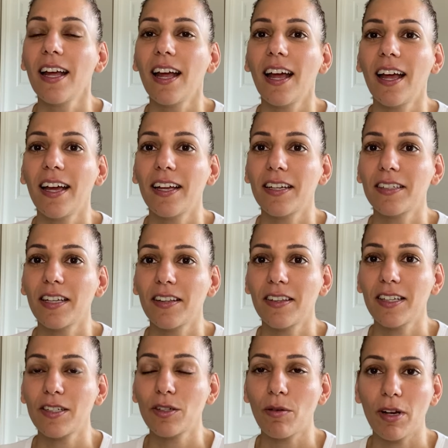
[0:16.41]
and
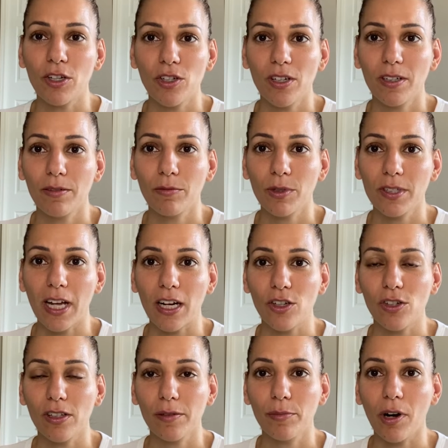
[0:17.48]
this question was
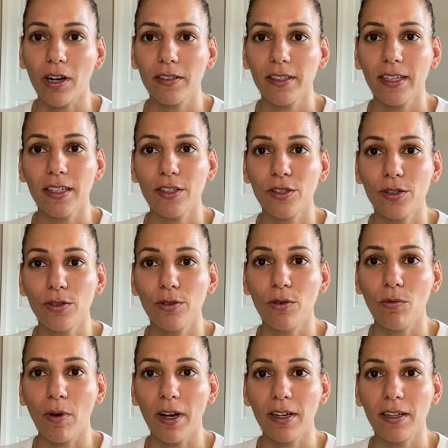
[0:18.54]
actually brought into
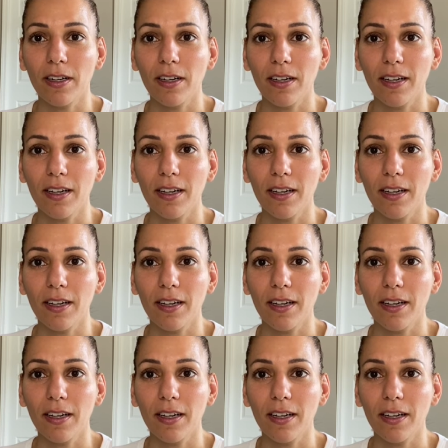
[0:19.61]
one